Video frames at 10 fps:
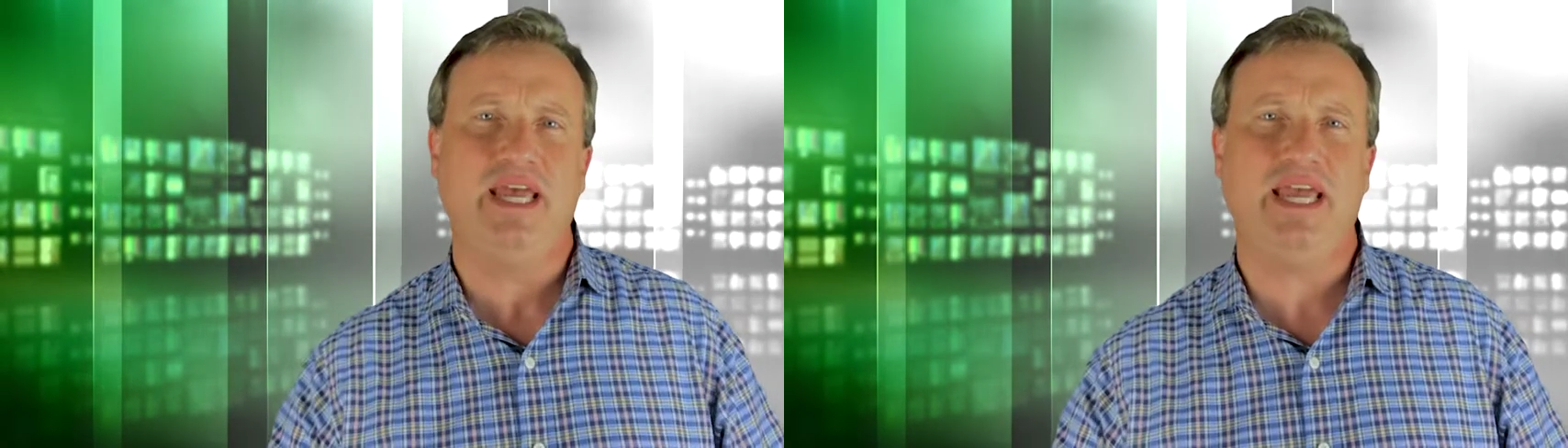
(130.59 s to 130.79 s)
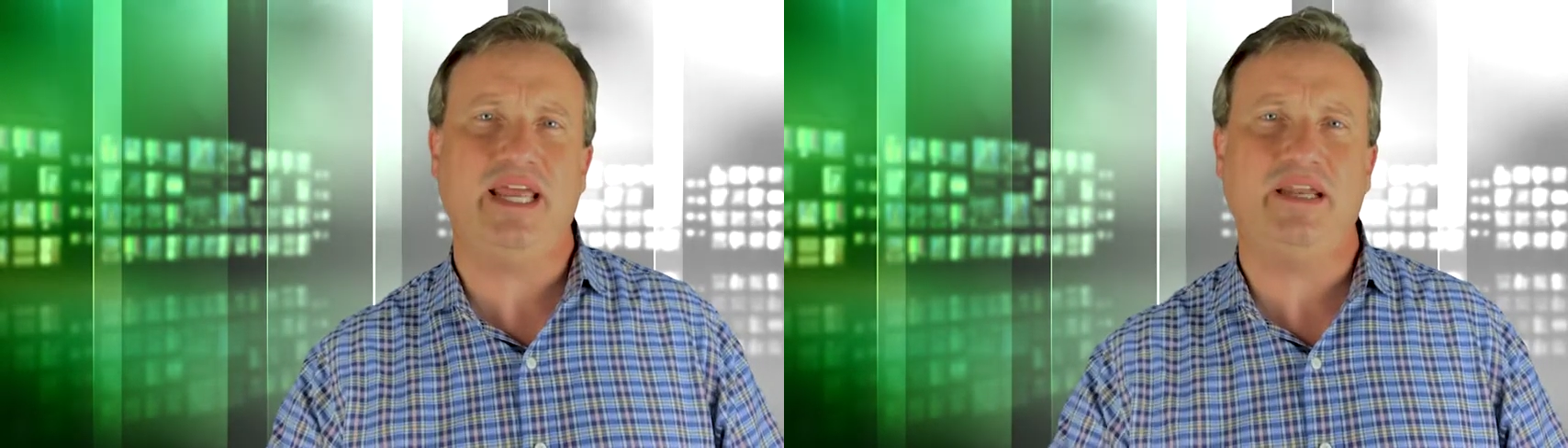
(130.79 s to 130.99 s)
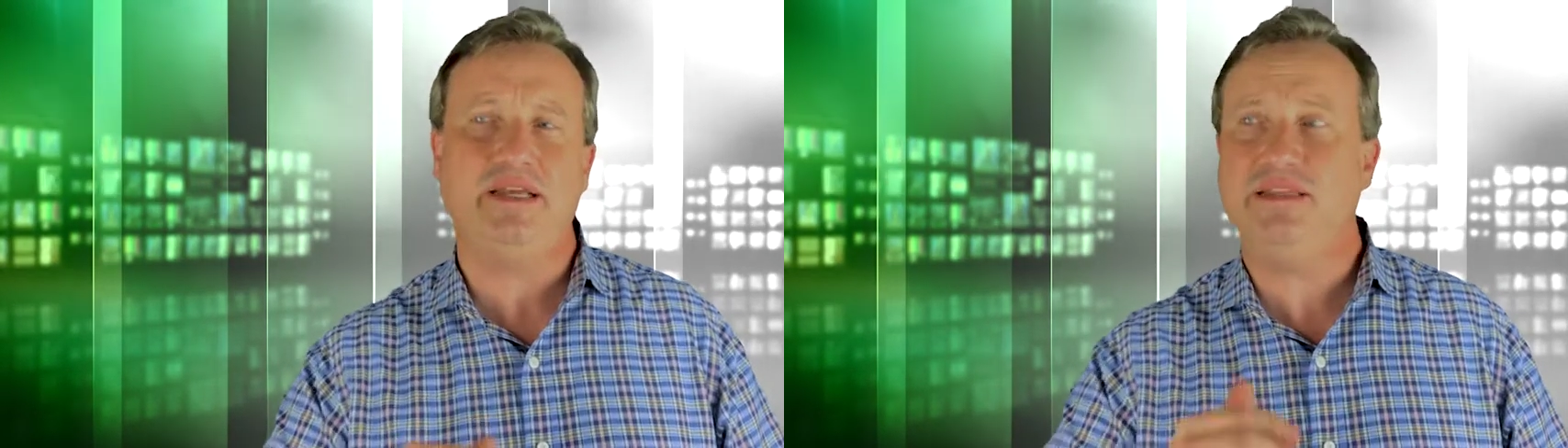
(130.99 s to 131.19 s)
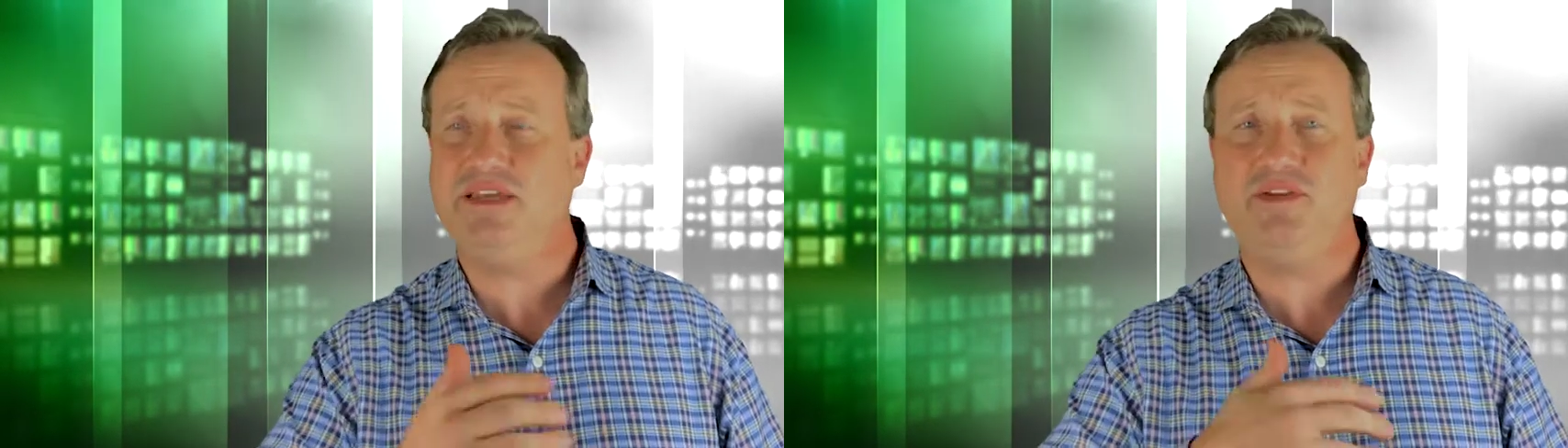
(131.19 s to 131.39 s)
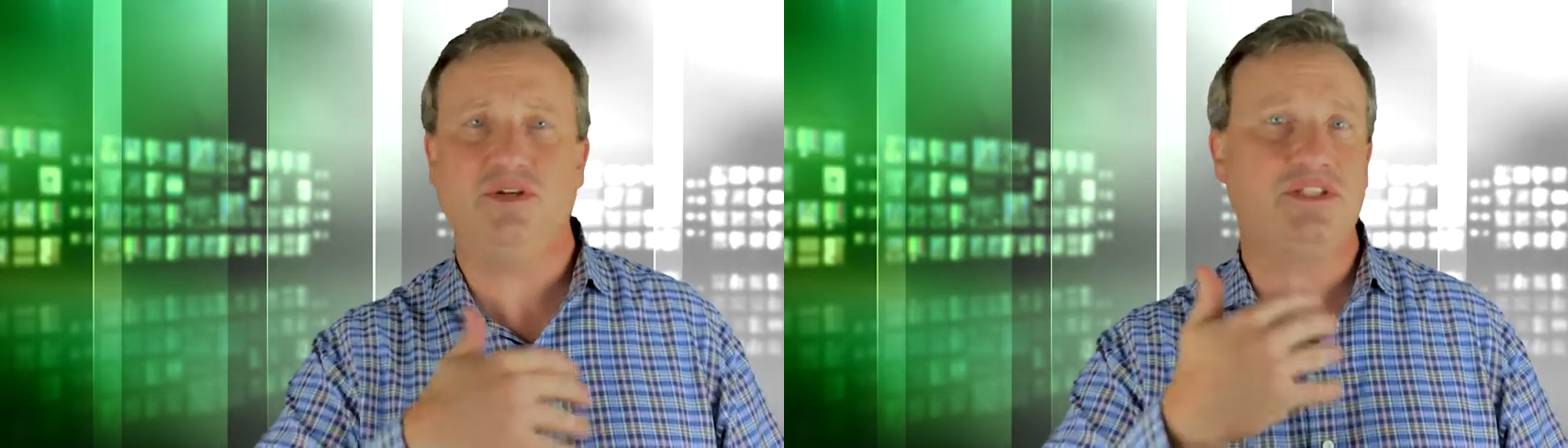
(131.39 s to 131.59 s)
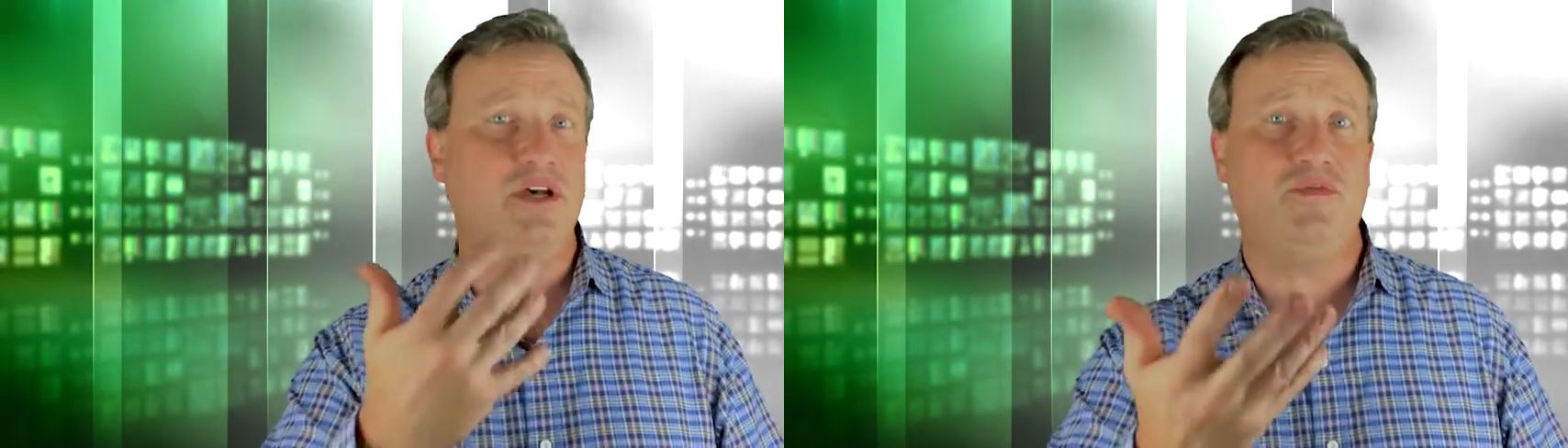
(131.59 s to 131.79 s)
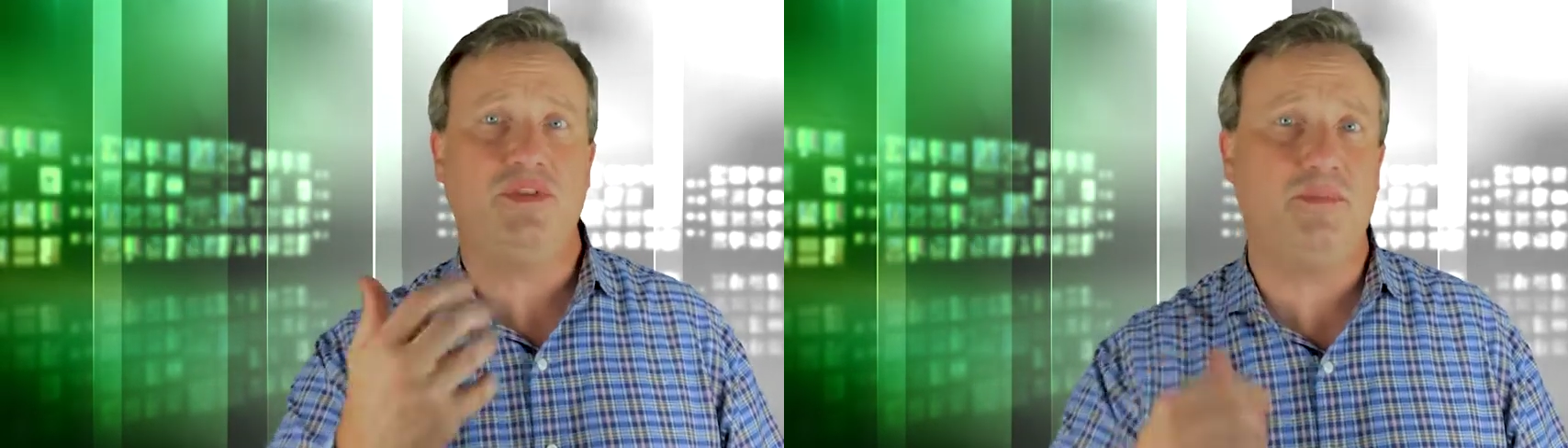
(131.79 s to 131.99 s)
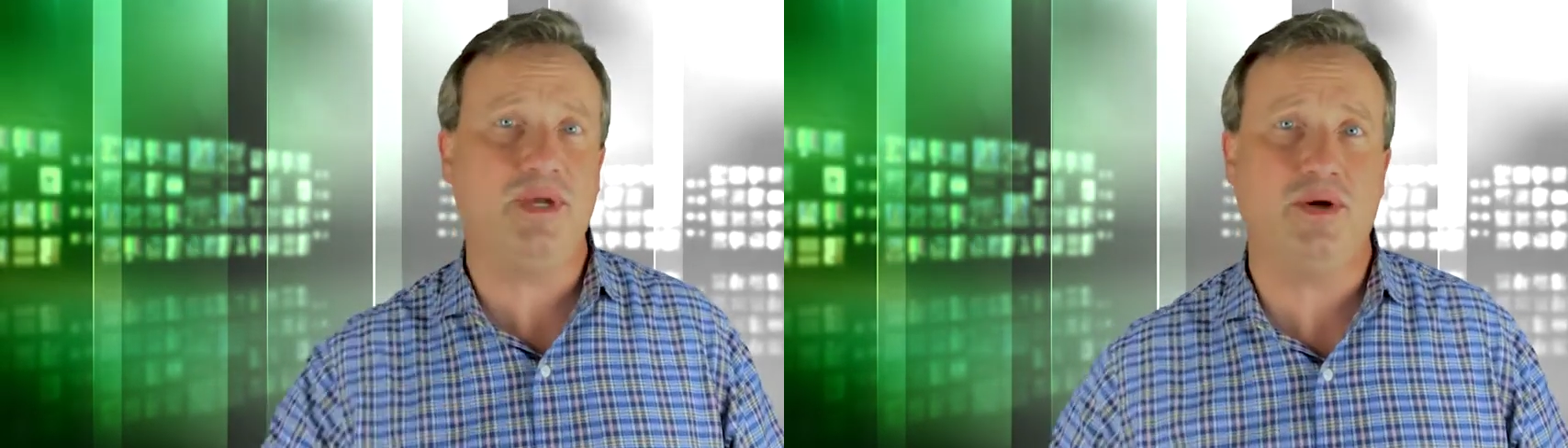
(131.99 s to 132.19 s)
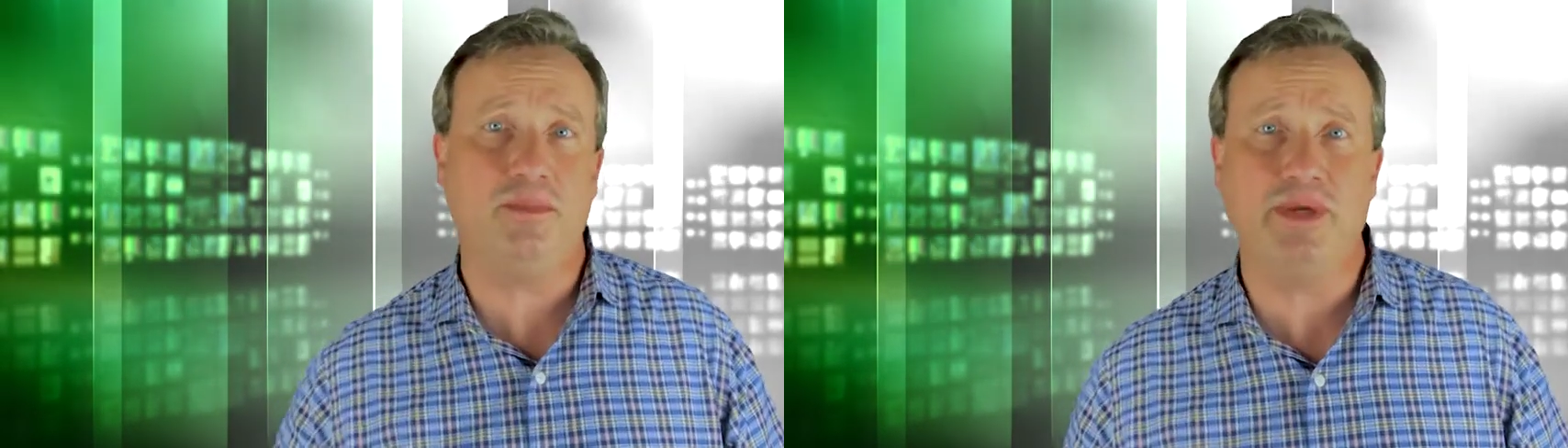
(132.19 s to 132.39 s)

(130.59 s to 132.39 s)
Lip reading: and leaving yourself with a bigger